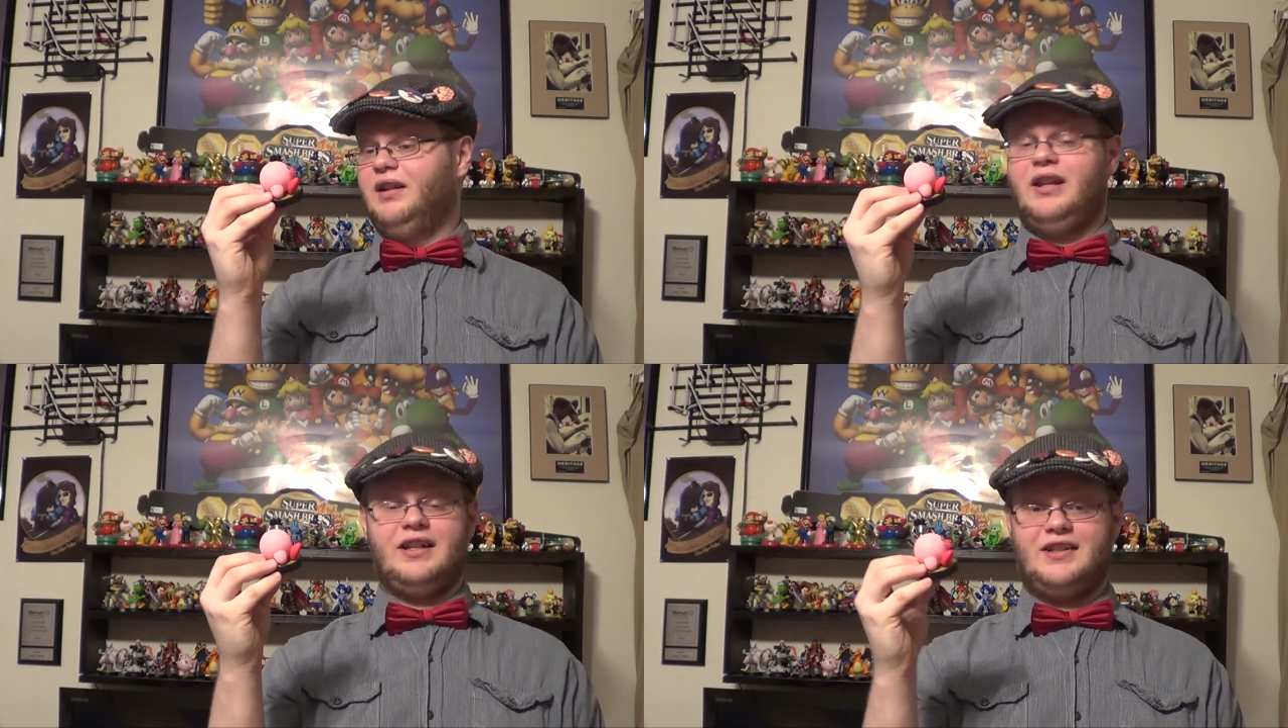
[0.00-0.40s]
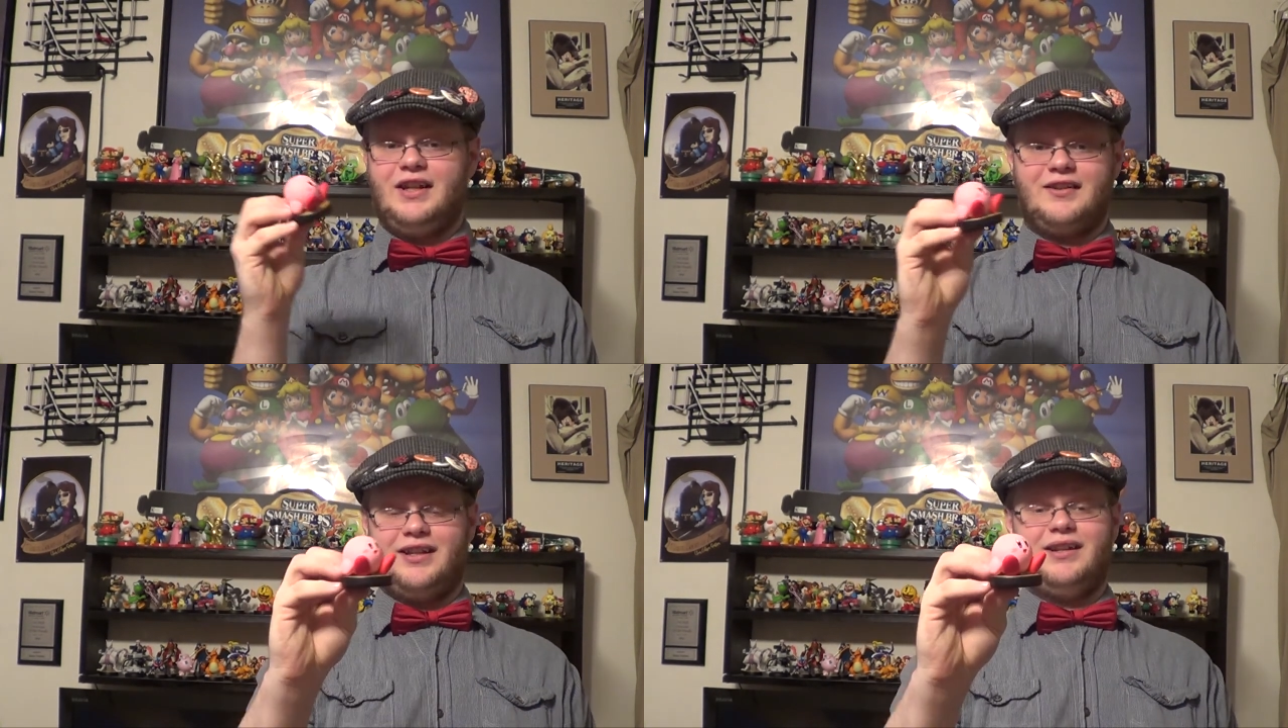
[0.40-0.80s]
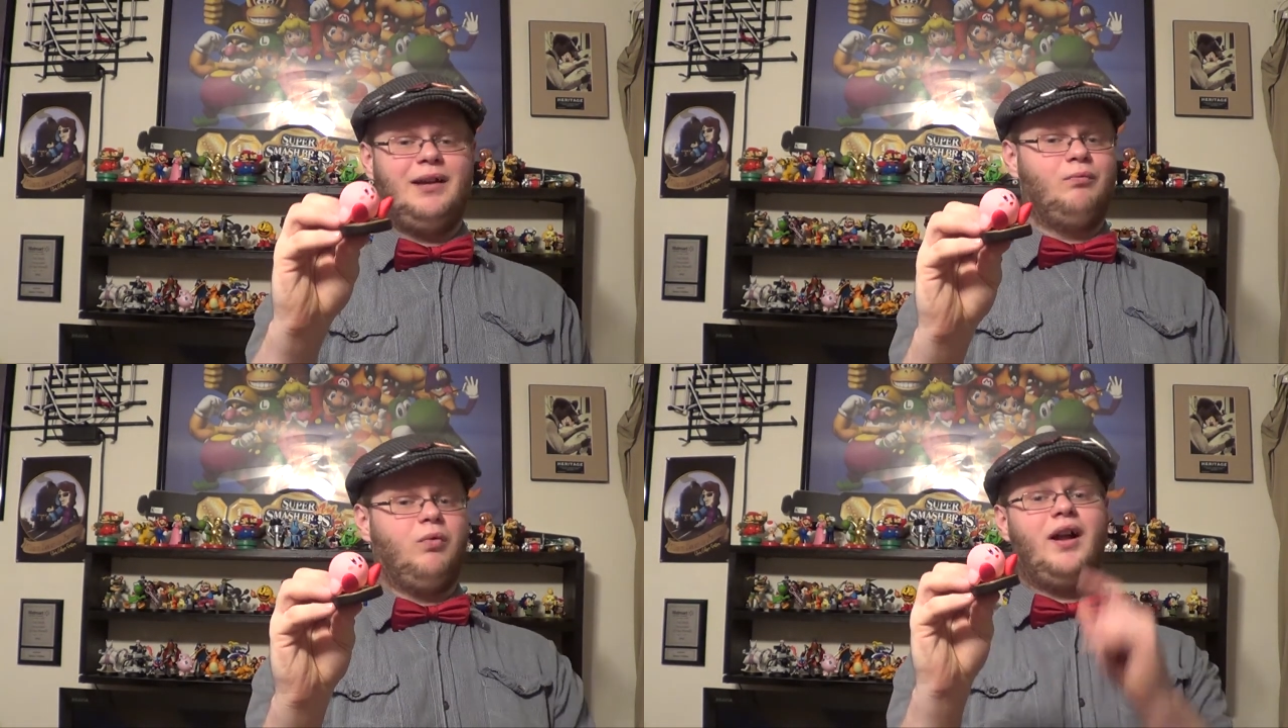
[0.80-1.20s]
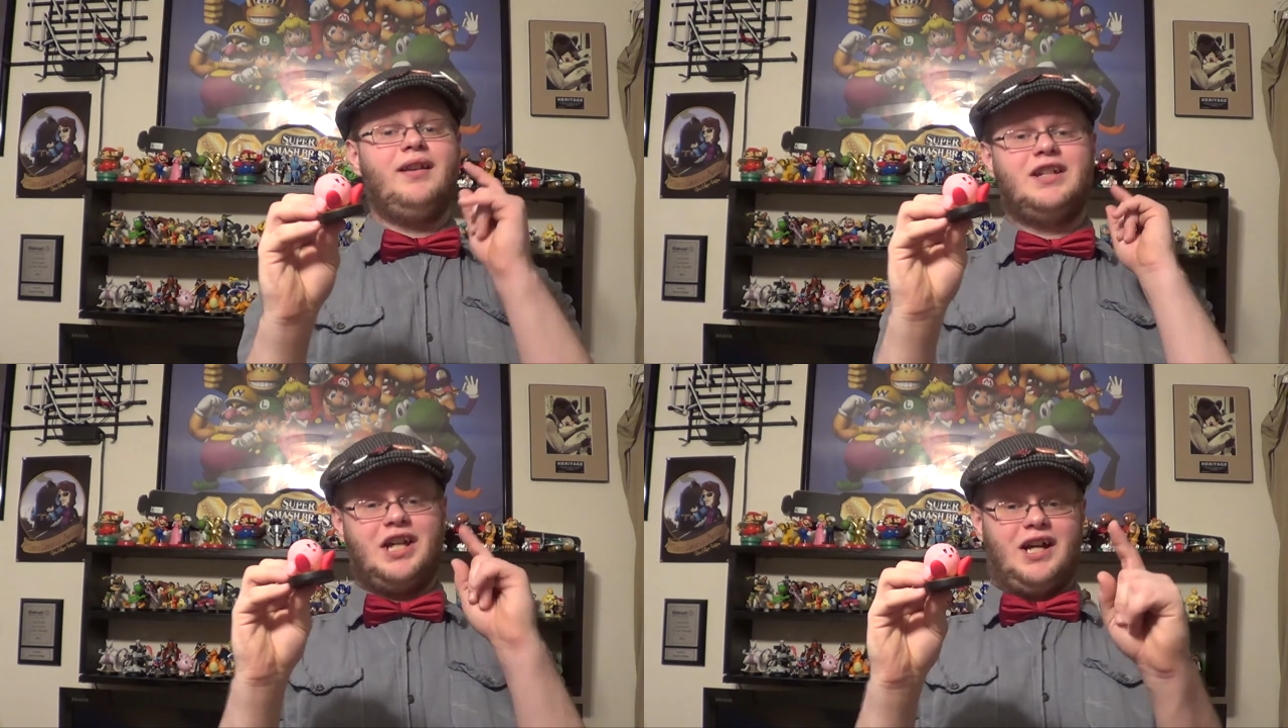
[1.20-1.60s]
Like, seriously, name
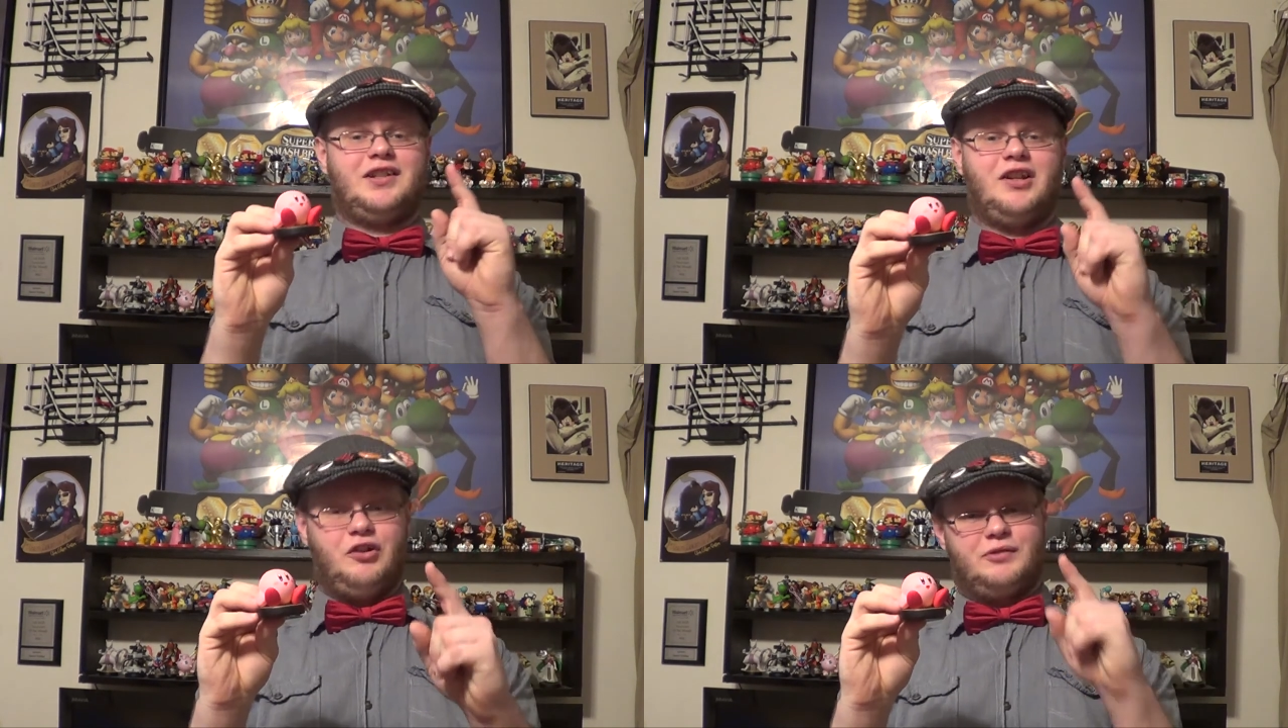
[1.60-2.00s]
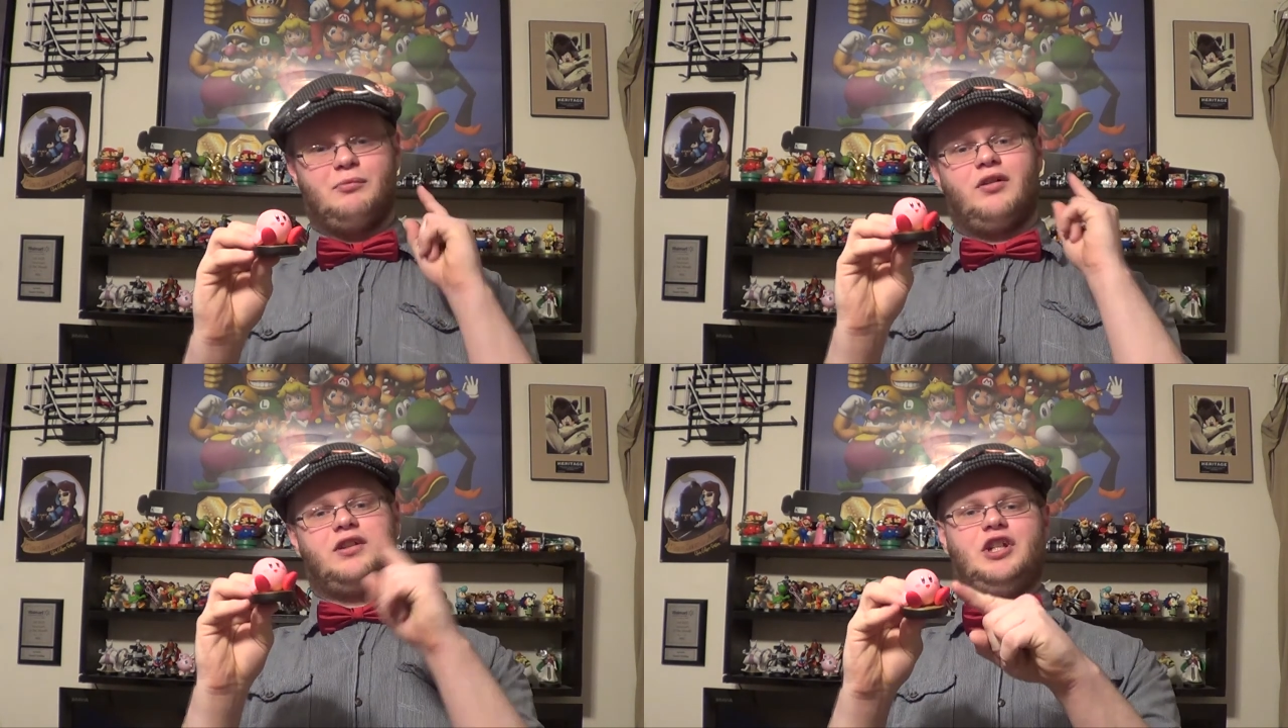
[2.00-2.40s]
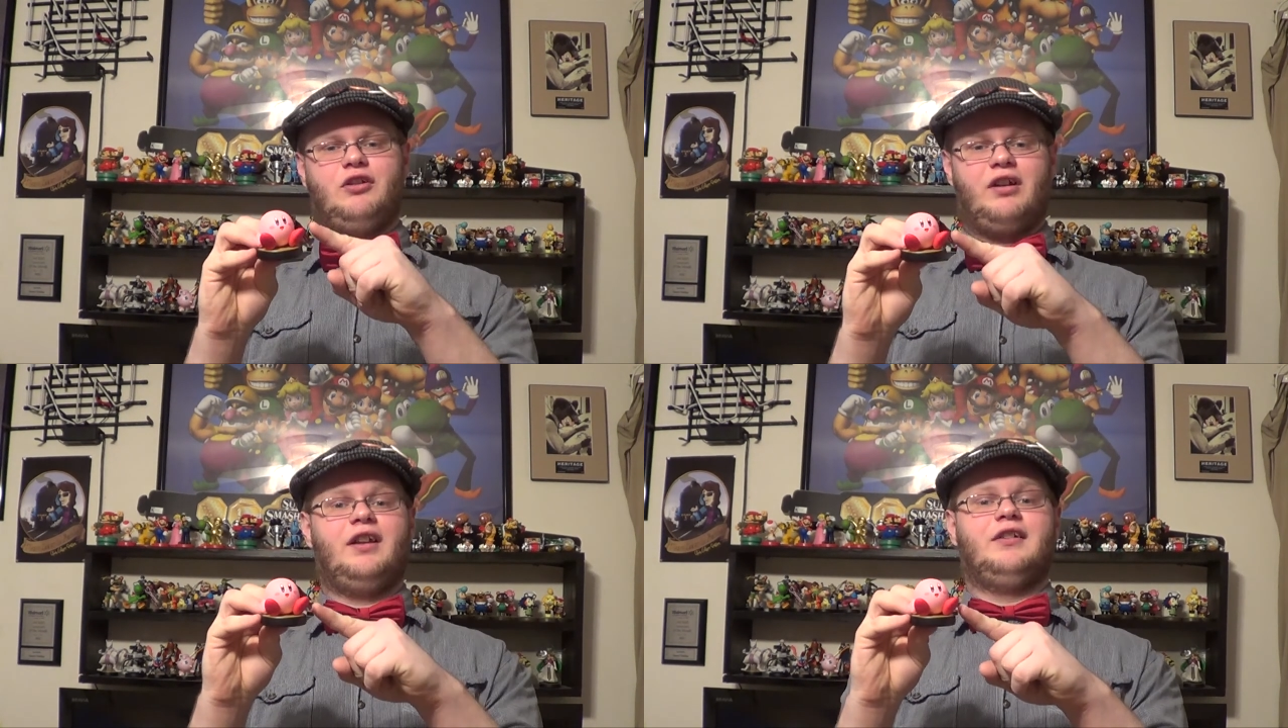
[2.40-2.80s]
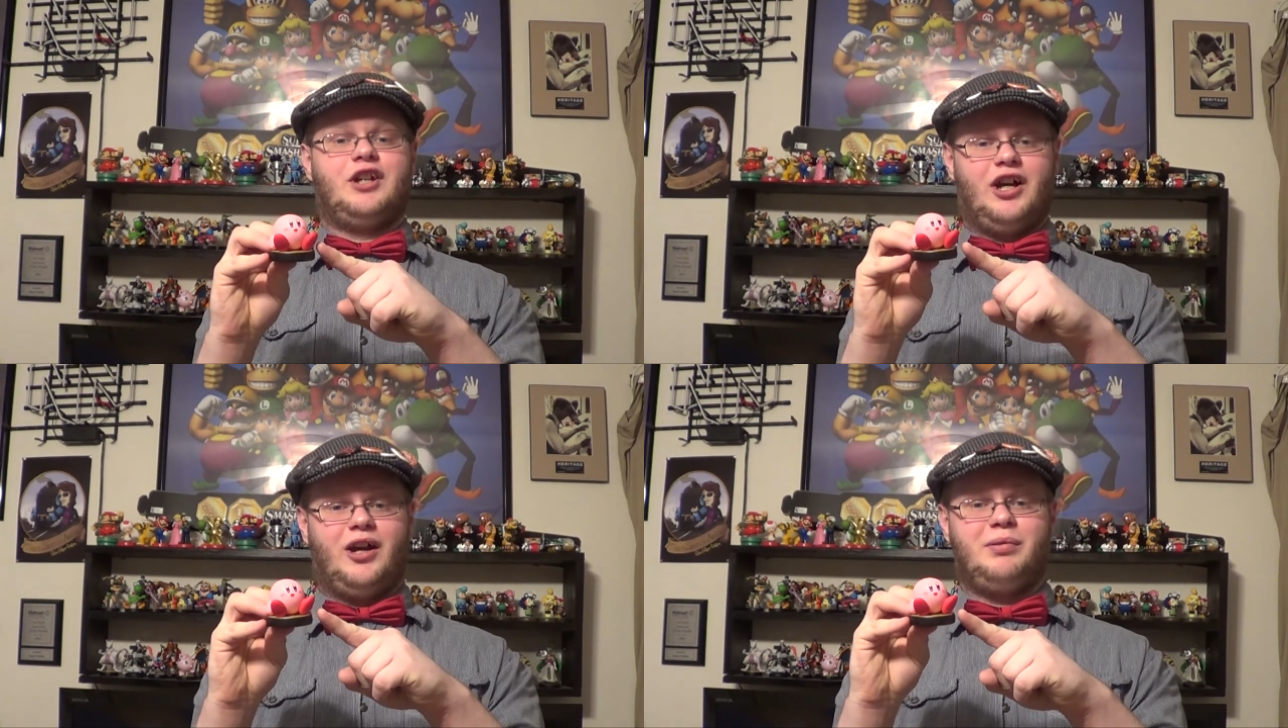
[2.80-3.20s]
one character who's more cute than
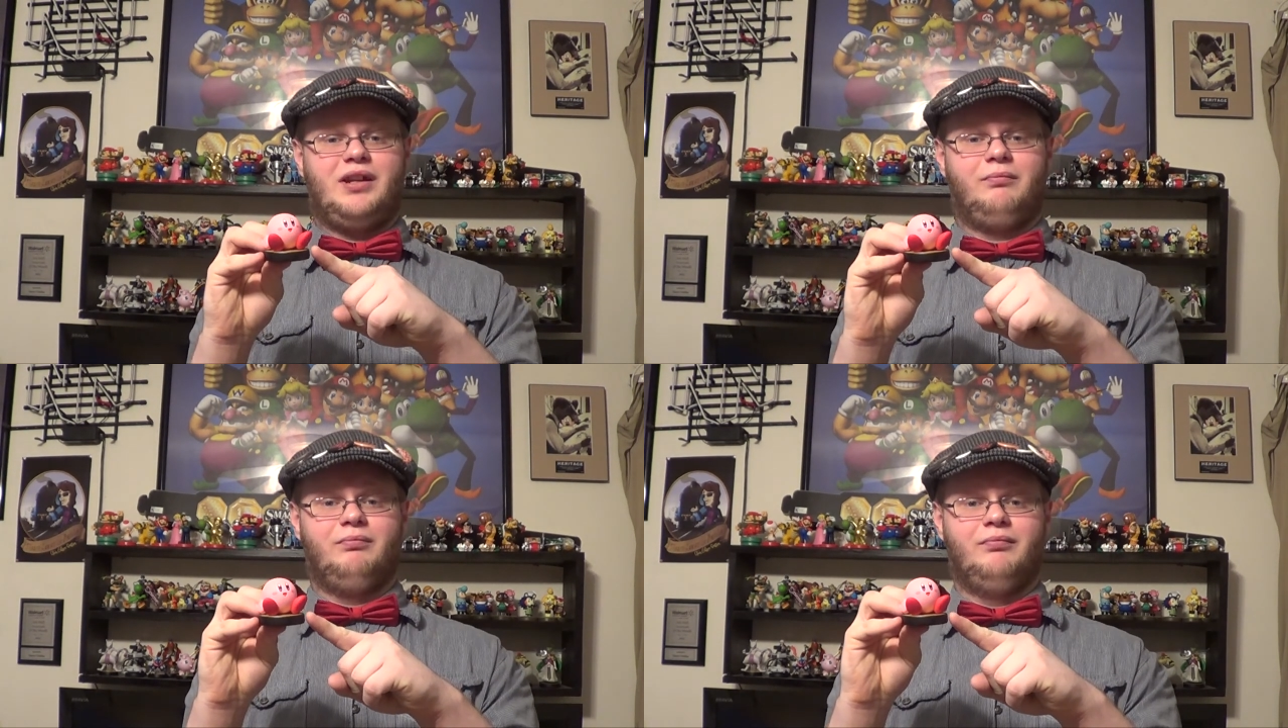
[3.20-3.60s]
Kirby.